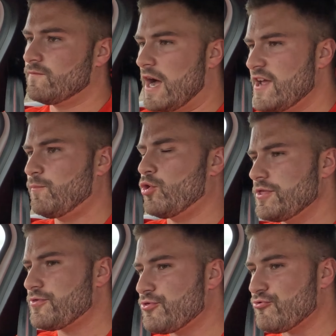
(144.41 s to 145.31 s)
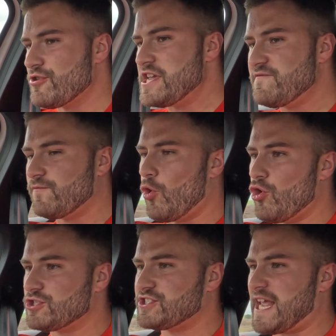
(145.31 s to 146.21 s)

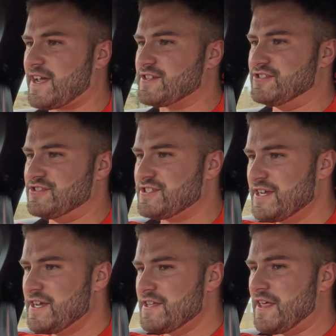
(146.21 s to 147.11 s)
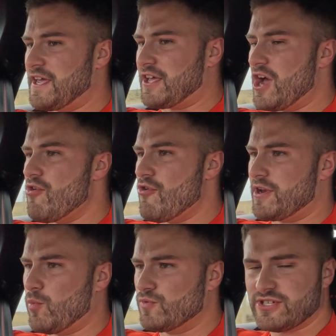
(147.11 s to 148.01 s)
5.34 seconds. There you go,
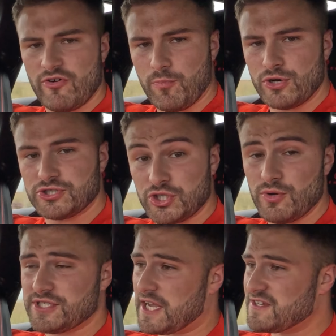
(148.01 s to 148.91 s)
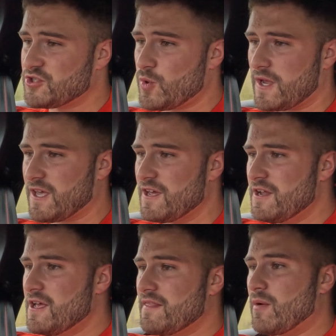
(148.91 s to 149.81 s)
already 0.2 seconds quicker
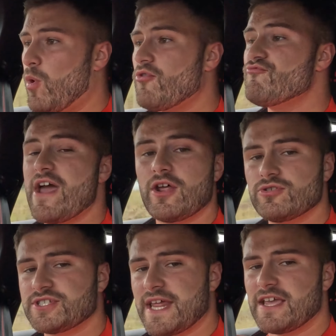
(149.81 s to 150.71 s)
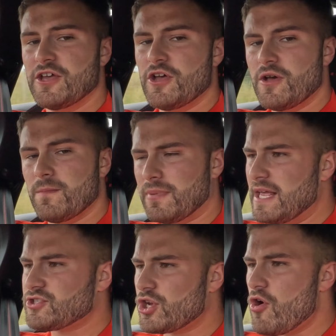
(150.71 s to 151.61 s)
than what Renault state. But
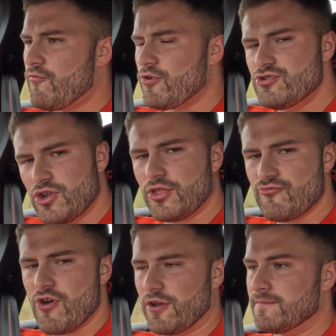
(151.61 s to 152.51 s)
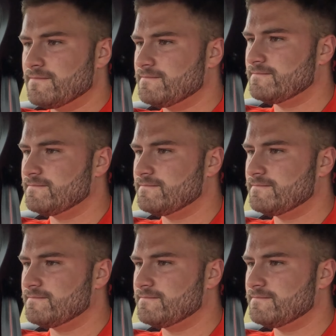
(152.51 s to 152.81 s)
let's go for another run.